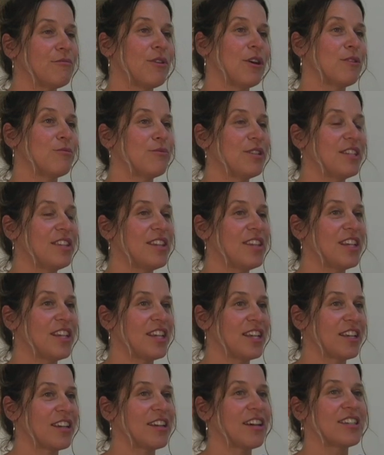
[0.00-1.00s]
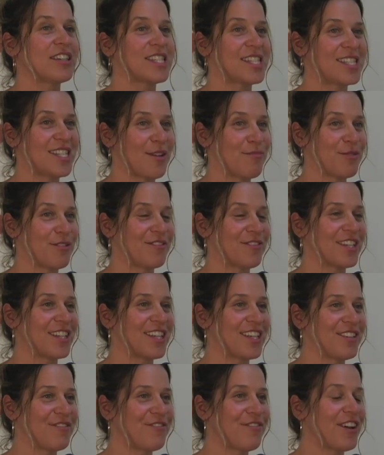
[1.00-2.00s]
what we think are some of the
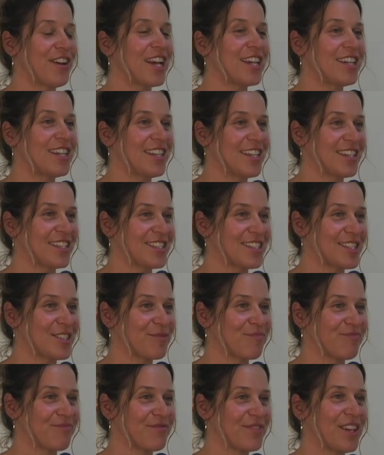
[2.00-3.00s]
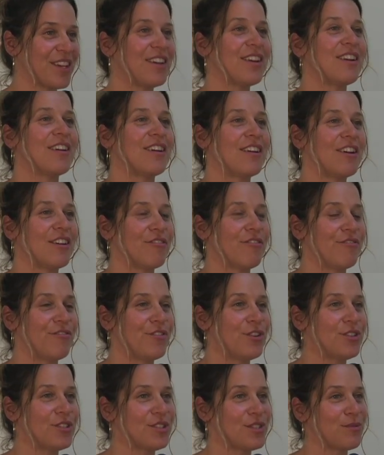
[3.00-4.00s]
key findings.
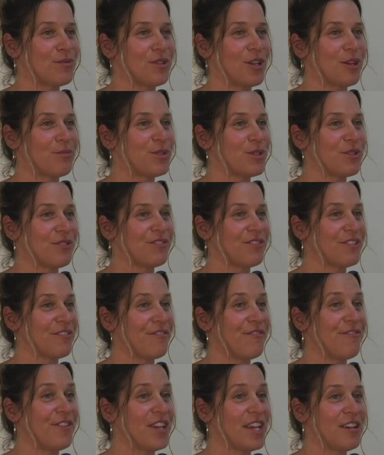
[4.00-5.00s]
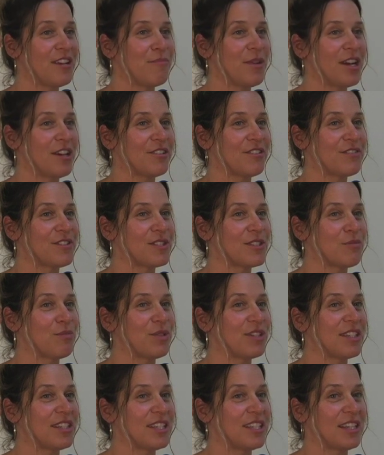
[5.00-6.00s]
First, we observed a fair amount of
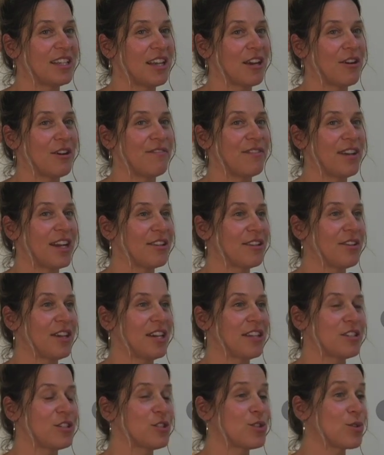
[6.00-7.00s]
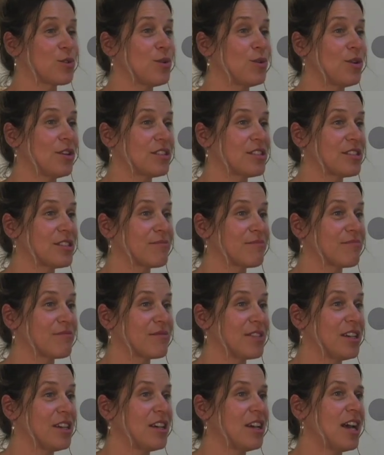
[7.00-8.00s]
stability in our value-added scores.
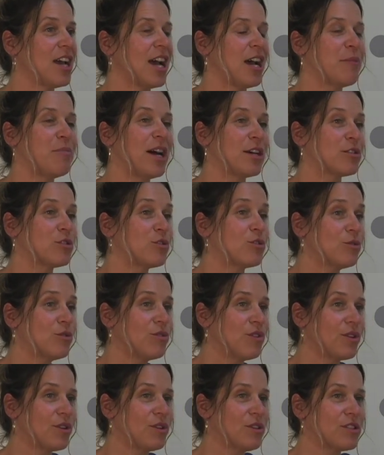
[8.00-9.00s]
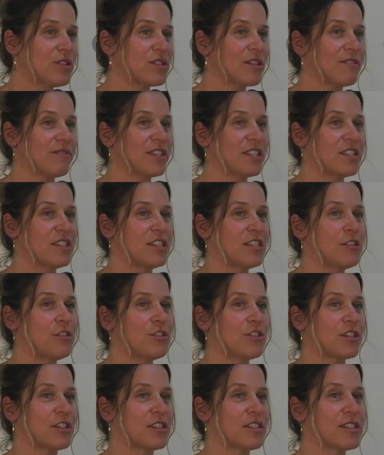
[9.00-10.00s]
About 2/3 of the
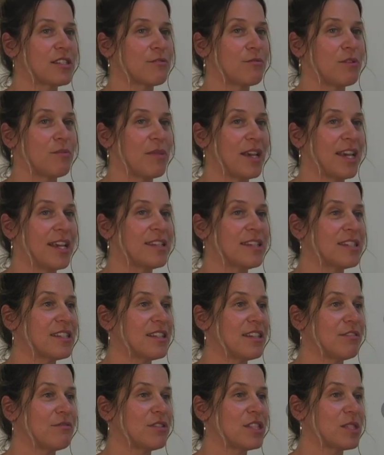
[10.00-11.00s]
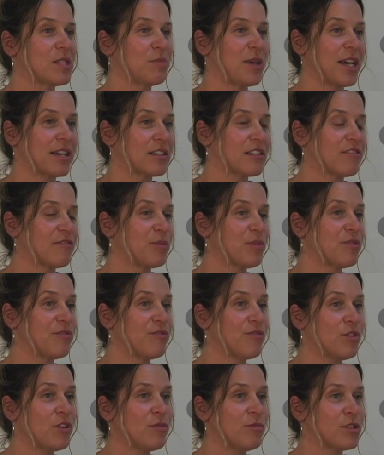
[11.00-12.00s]
teachers remained in their respective
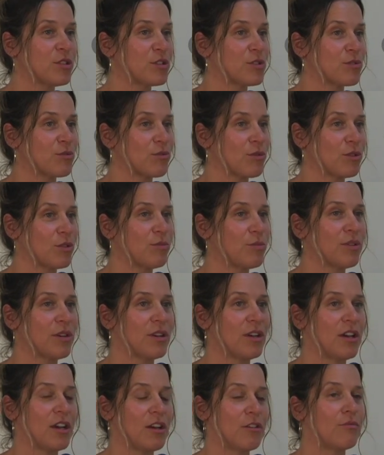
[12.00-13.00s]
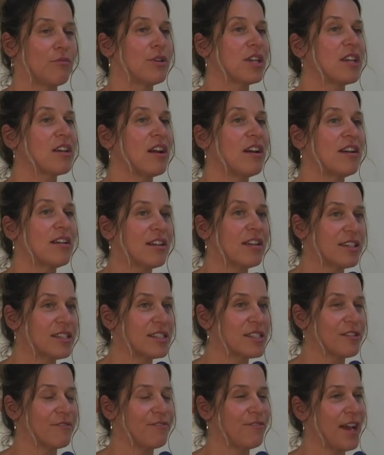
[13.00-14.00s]
performance group,
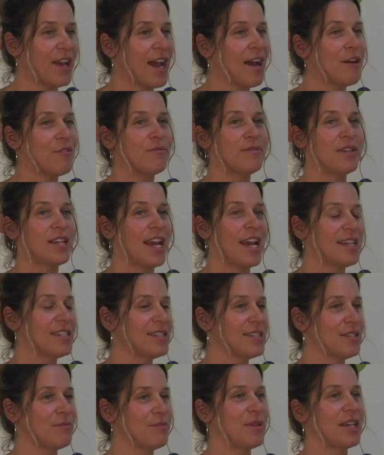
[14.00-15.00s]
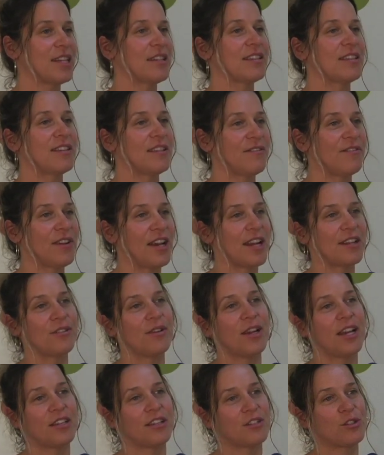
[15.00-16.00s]
regardless of how we estimated the
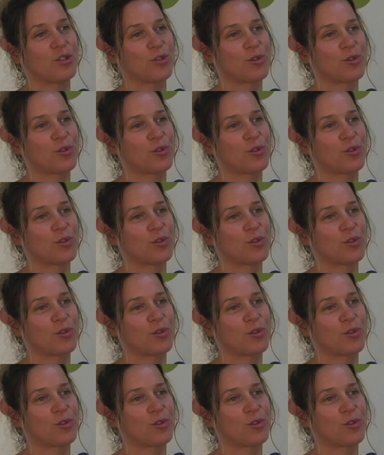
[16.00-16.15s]
value-added